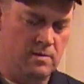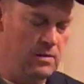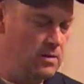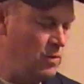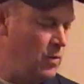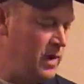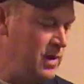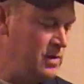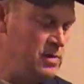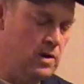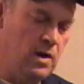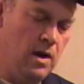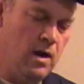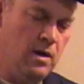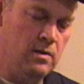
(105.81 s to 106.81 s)
and the wings
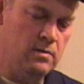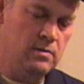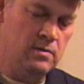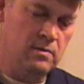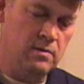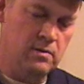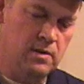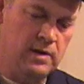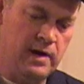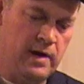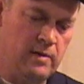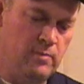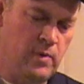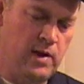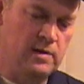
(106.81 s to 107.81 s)
are all
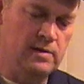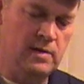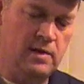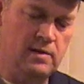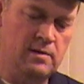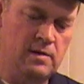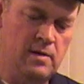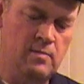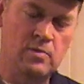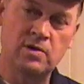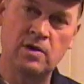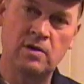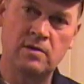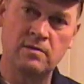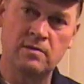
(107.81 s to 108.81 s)
cut by CNC
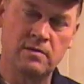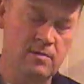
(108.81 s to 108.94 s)
machines.